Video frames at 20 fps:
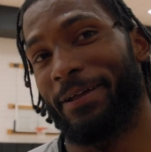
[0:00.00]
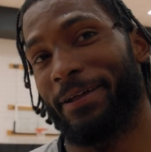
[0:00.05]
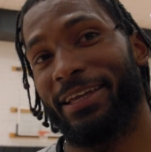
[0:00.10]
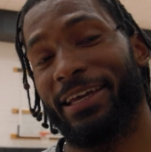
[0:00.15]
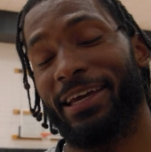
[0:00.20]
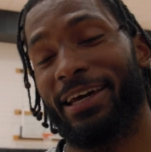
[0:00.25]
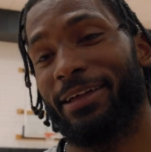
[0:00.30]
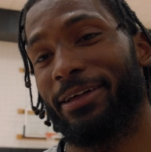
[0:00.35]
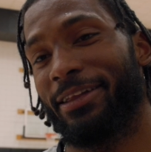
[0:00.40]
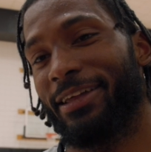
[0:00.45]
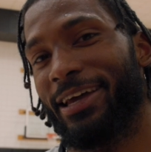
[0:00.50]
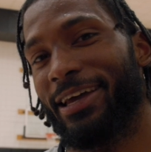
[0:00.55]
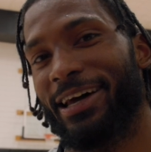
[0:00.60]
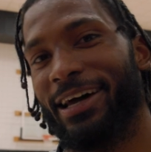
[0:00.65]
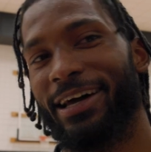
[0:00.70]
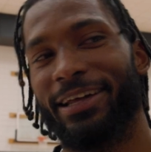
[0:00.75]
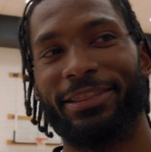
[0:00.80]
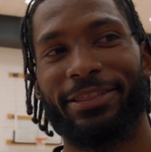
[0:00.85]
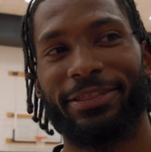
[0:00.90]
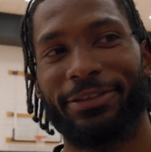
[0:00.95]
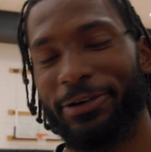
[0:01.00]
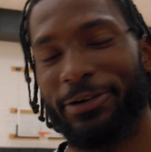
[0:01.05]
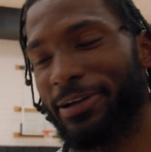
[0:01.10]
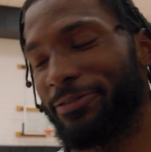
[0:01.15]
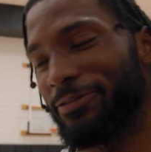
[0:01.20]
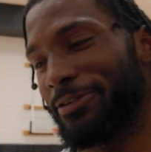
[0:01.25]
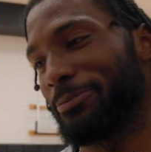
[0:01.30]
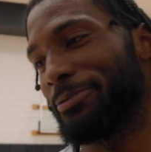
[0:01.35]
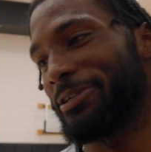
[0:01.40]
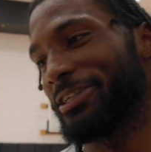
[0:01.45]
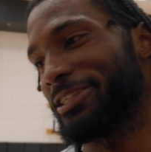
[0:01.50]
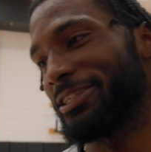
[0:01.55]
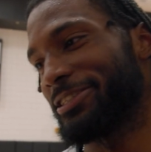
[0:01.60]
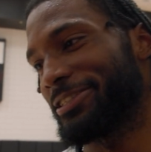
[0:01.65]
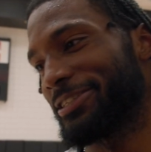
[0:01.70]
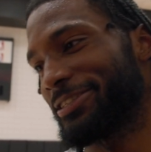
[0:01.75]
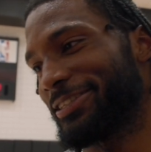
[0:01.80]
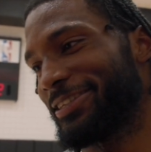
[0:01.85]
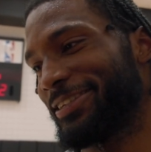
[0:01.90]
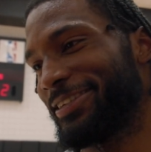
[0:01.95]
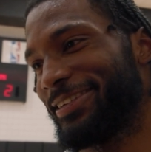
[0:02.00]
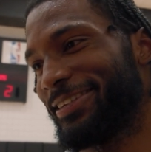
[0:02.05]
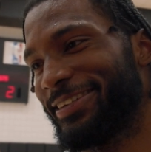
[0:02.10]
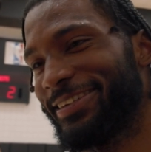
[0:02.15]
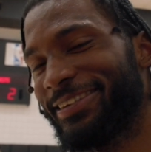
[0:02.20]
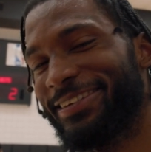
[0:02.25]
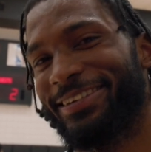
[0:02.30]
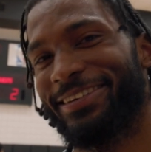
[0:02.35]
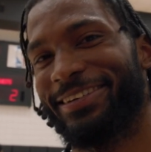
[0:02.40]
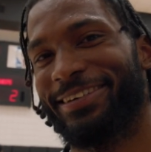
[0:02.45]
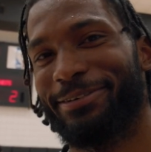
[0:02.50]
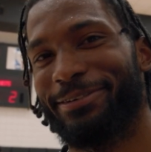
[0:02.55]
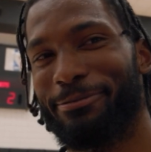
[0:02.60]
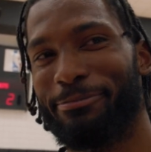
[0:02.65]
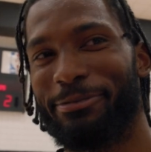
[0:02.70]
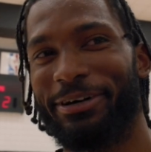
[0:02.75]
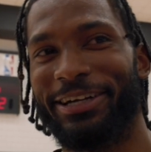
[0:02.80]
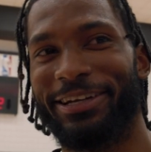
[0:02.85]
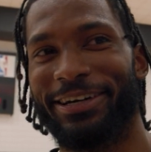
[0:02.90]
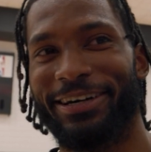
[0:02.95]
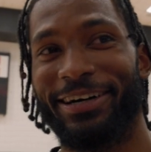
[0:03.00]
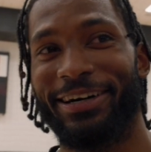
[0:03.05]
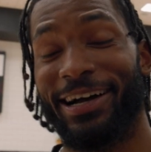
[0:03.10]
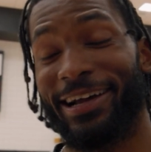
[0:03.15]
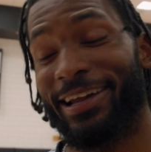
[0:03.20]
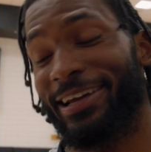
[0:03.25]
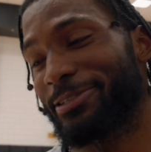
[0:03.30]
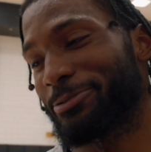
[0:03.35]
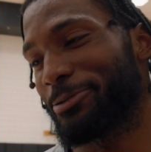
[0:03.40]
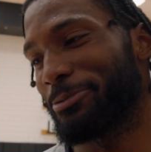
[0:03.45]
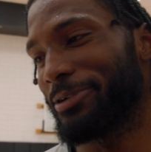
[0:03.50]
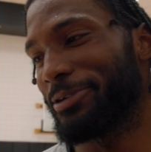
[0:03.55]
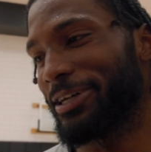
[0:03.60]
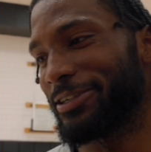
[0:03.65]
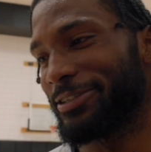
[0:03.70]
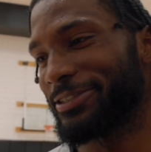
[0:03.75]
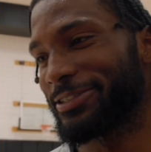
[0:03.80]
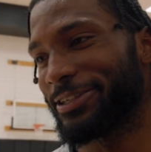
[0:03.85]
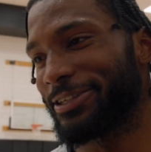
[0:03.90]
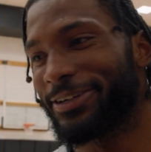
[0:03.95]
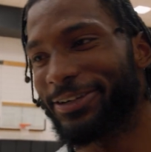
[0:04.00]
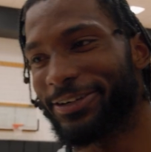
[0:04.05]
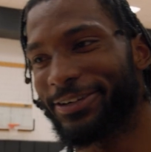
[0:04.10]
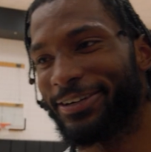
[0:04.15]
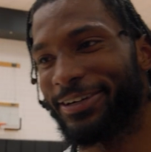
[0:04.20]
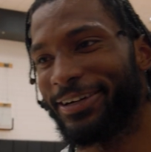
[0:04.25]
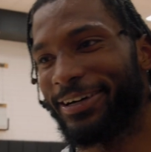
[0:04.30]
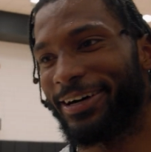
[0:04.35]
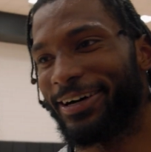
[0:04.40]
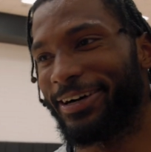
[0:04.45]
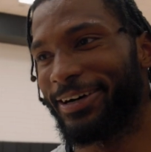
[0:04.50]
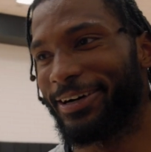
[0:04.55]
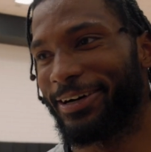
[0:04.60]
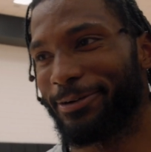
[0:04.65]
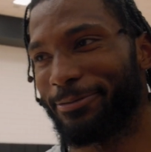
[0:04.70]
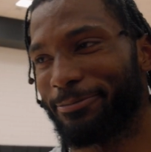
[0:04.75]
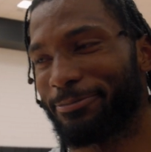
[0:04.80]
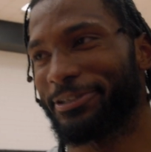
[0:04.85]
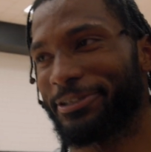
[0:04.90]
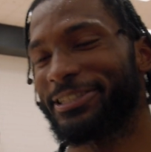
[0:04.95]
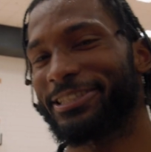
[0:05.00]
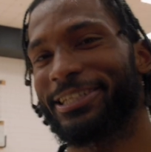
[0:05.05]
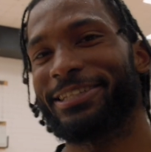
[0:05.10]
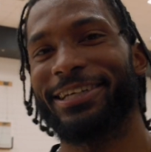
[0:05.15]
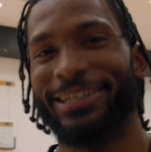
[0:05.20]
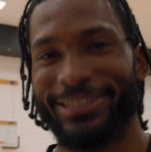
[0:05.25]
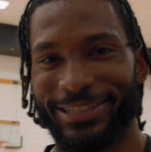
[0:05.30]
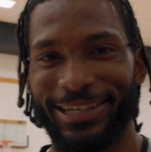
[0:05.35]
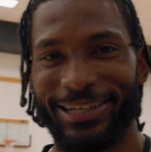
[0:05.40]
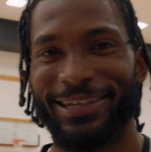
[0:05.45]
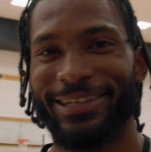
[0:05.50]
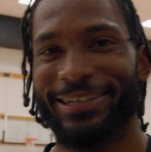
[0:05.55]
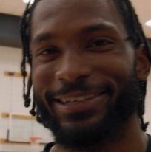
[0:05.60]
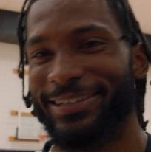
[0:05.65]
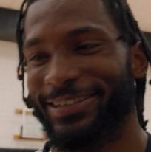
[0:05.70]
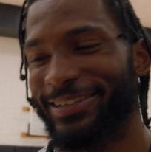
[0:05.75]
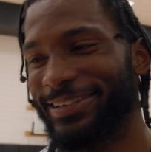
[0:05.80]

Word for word: Yeah, they had 3 MVPs, but I guess we're better, so appreciate that, Scotty.